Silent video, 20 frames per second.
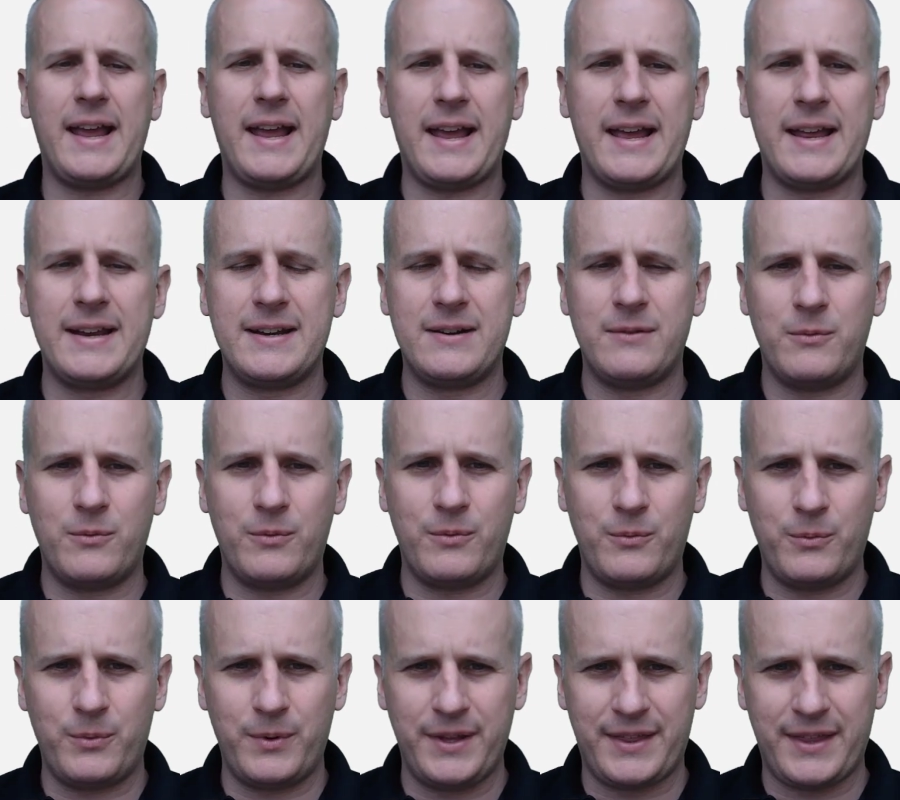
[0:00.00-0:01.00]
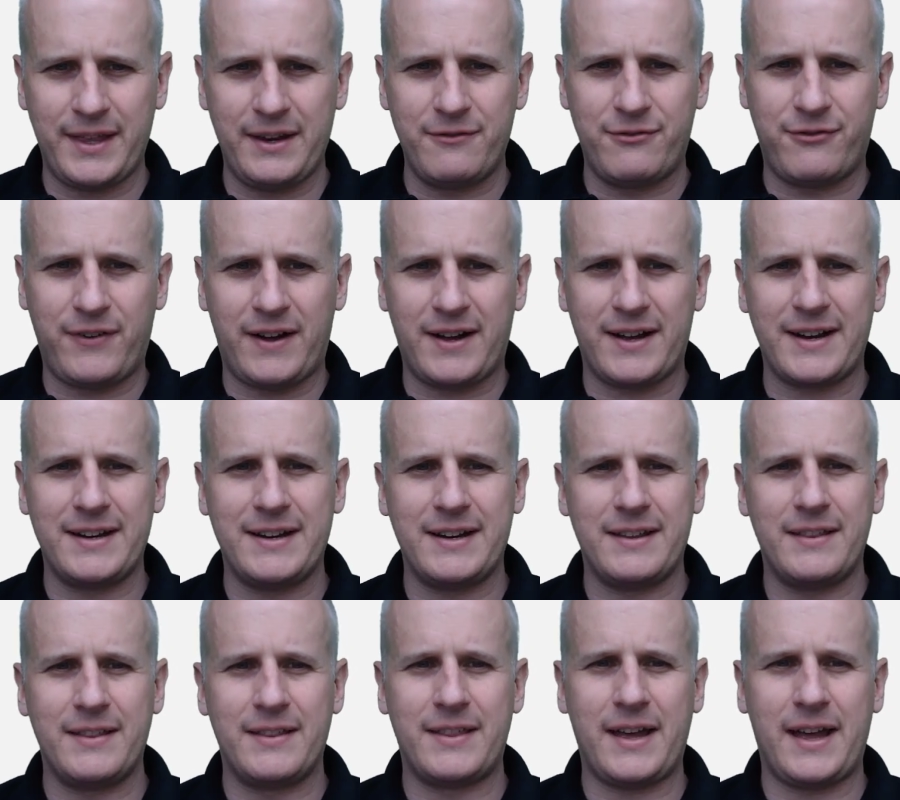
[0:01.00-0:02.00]
And we then find
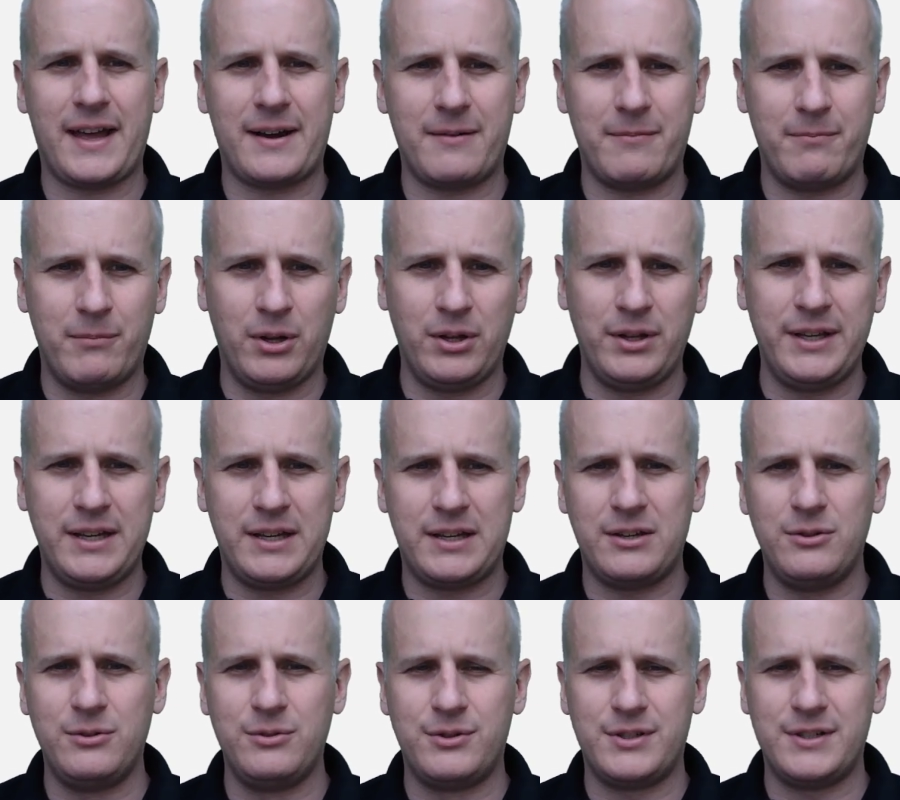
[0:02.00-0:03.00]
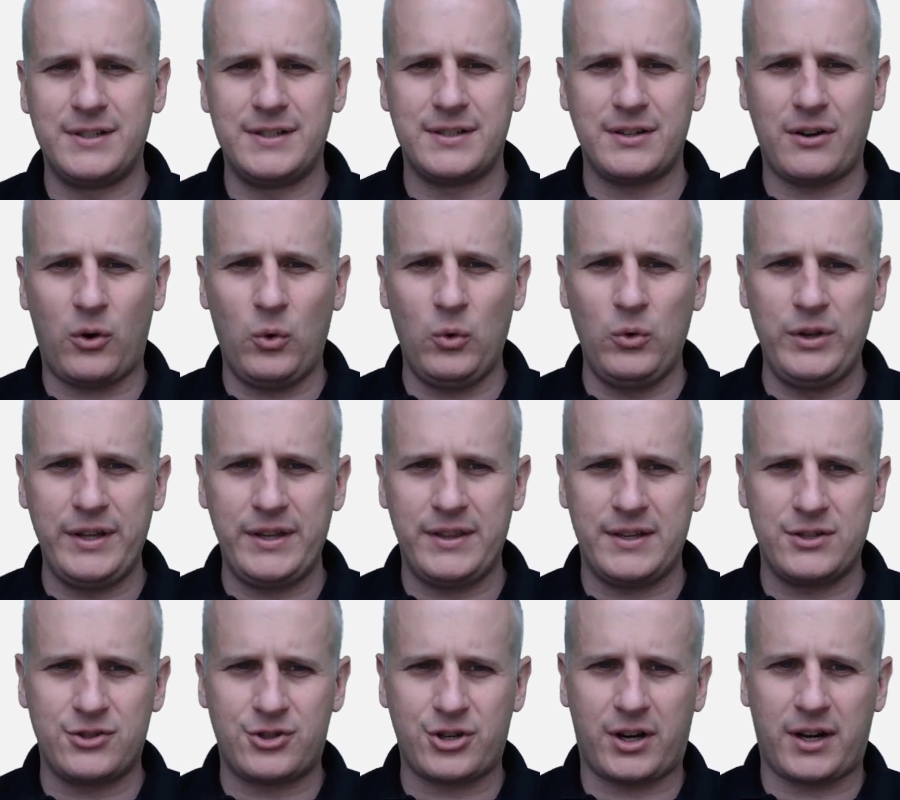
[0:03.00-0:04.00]
that Malik uses only
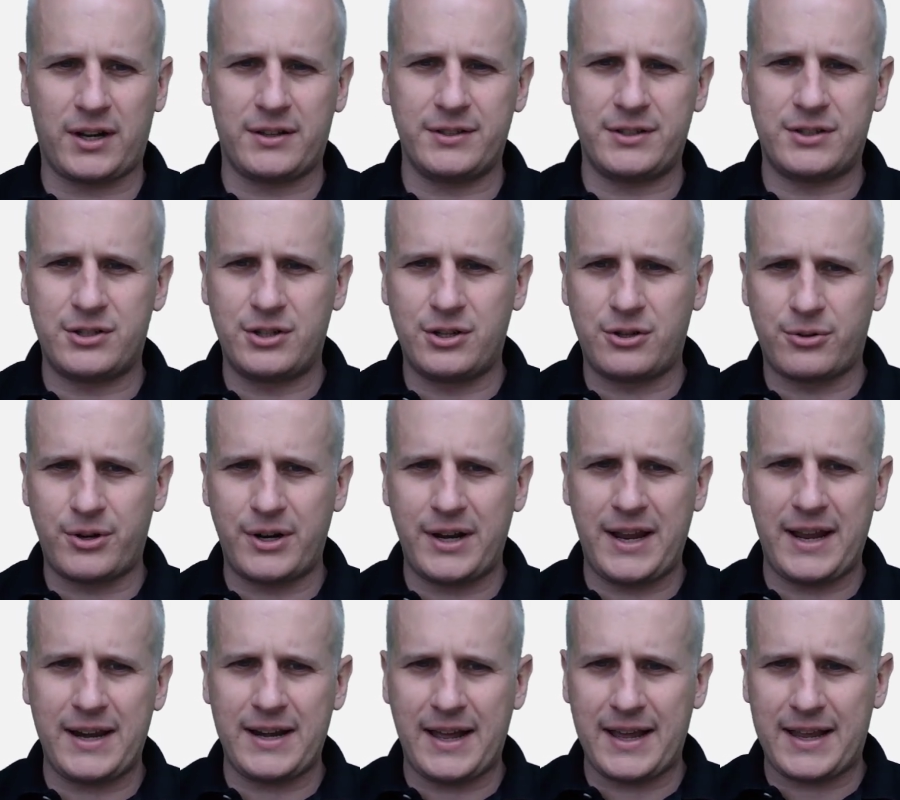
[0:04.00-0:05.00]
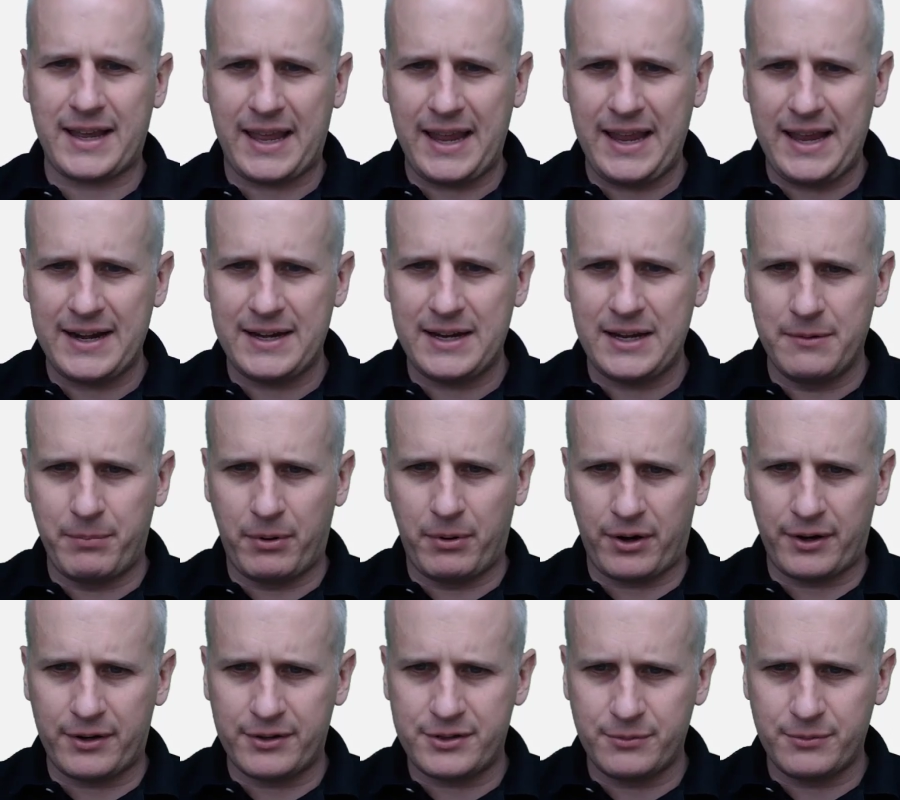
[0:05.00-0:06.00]
these chocolates to create a candy
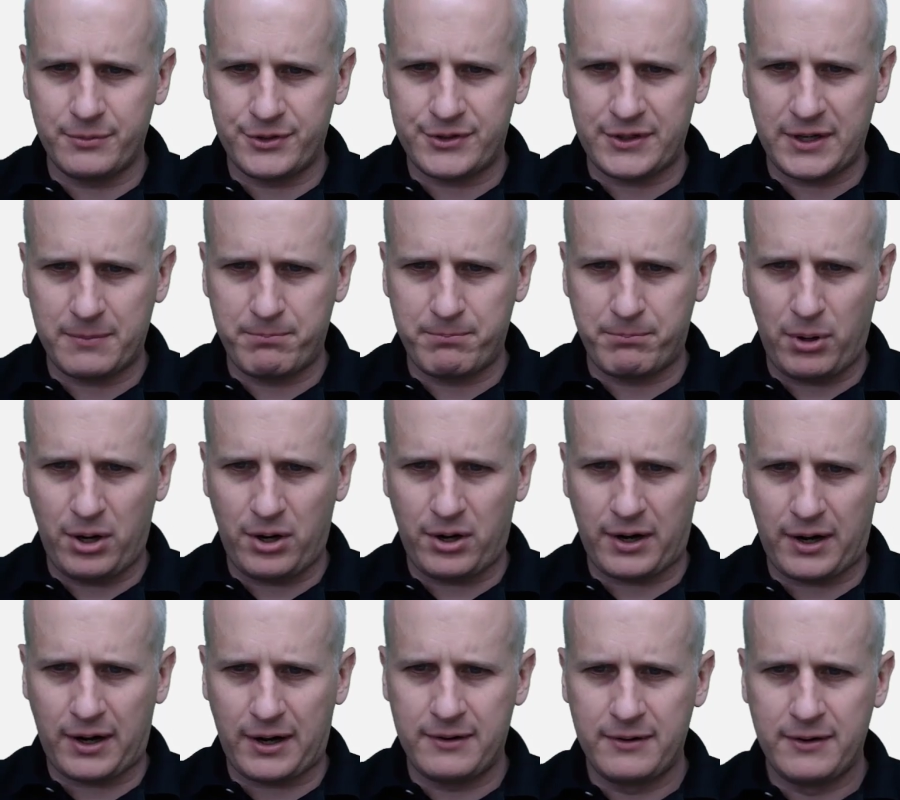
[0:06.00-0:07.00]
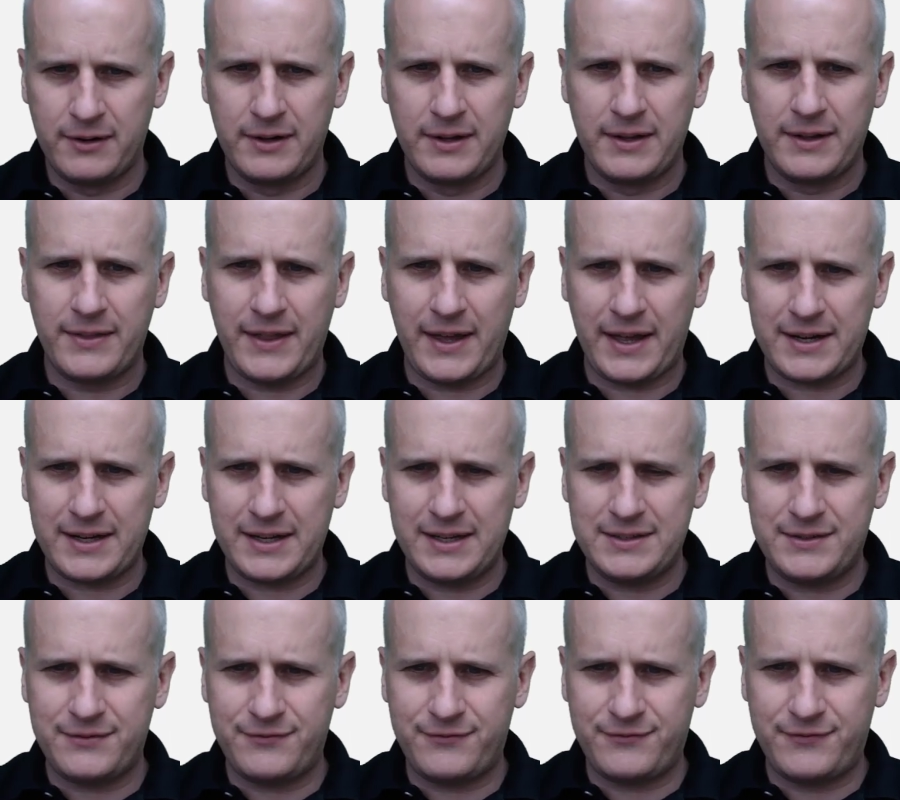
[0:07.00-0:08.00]
bar. So we'll say bar. That
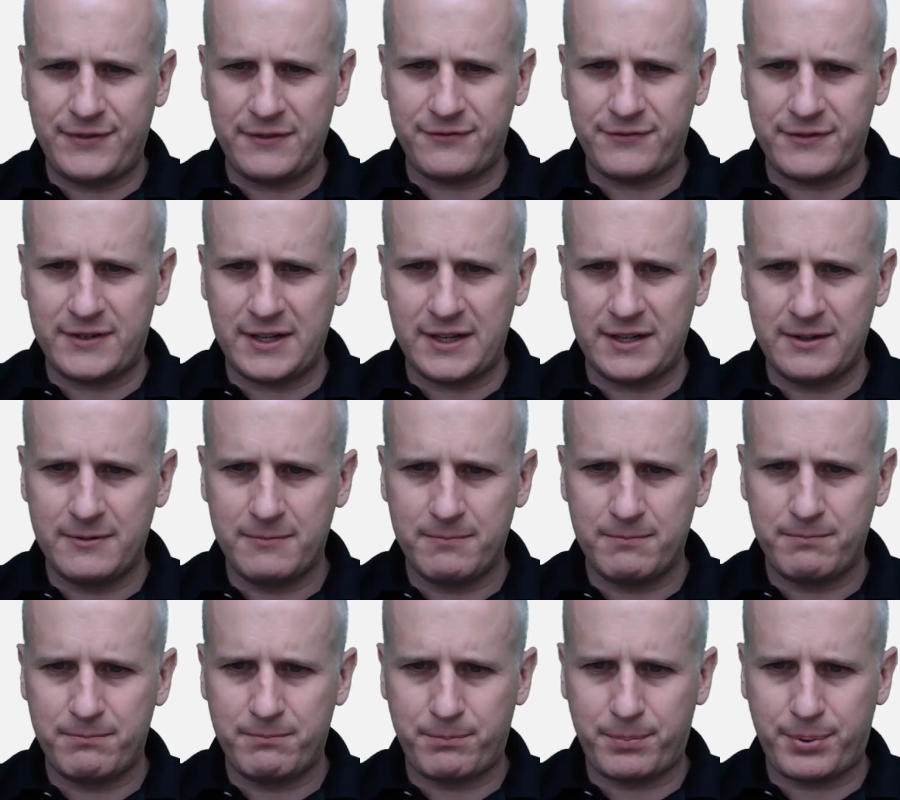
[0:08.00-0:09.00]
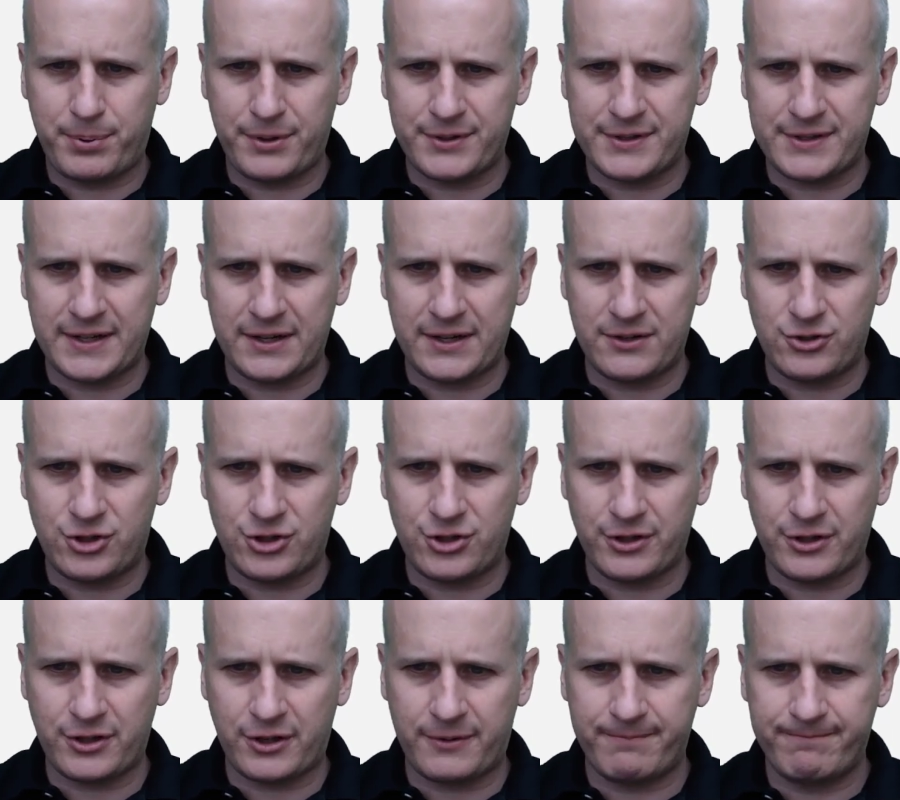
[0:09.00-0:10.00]
is fifty percent
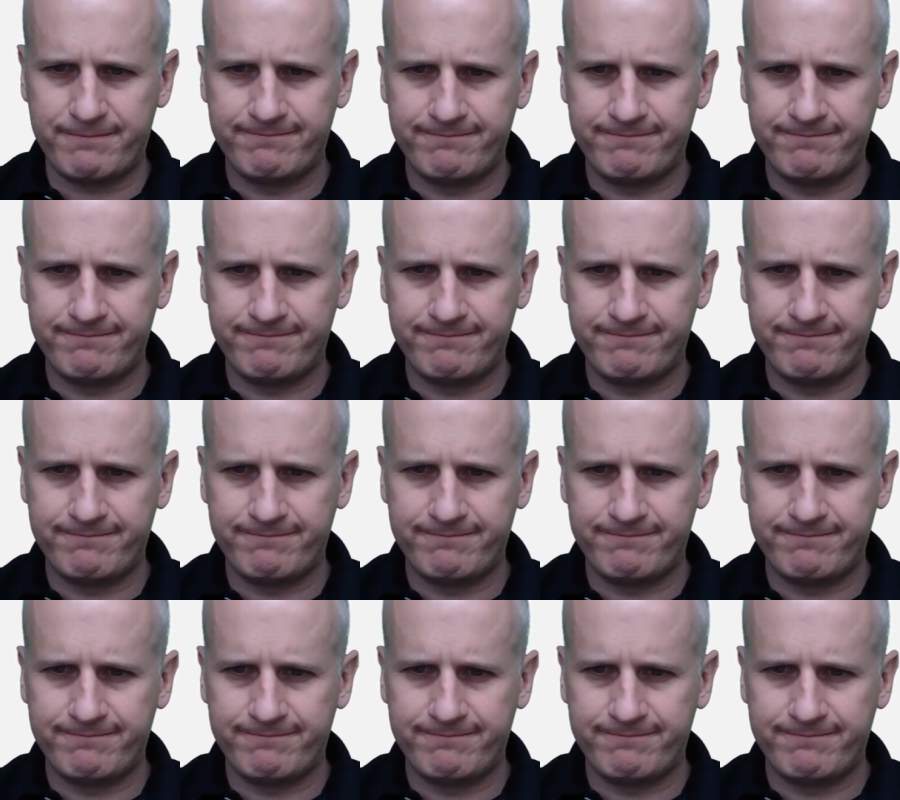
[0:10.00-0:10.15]
sugar.